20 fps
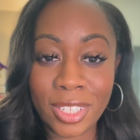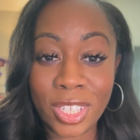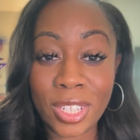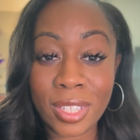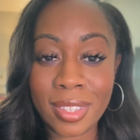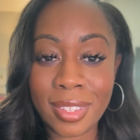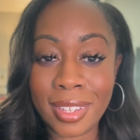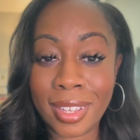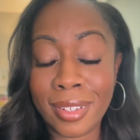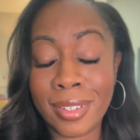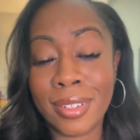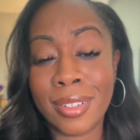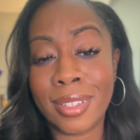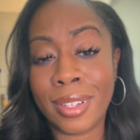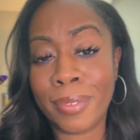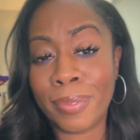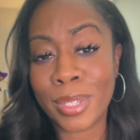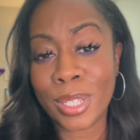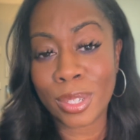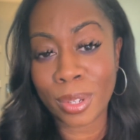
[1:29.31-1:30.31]
just tell
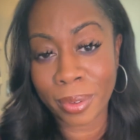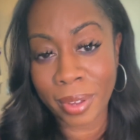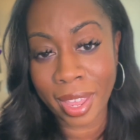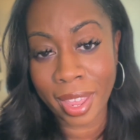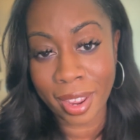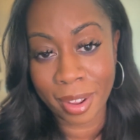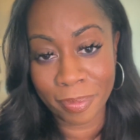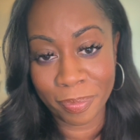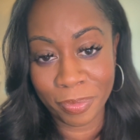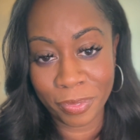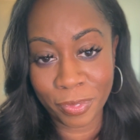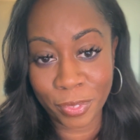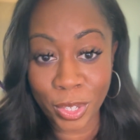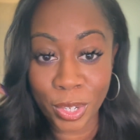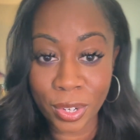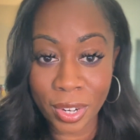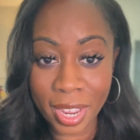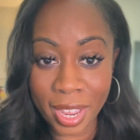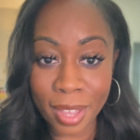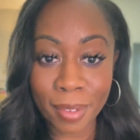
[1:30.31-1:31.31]
yourself it's okay for
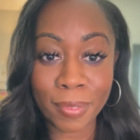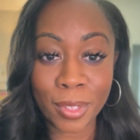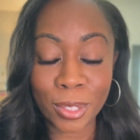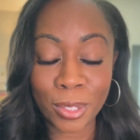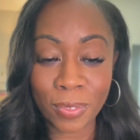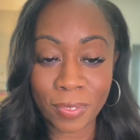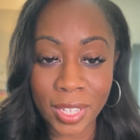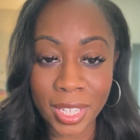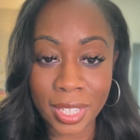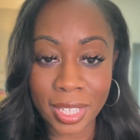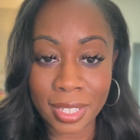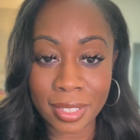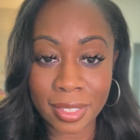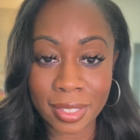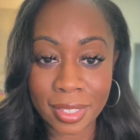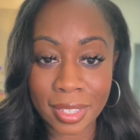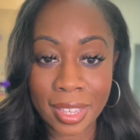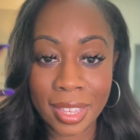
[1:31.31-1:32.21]
you to have those feelings.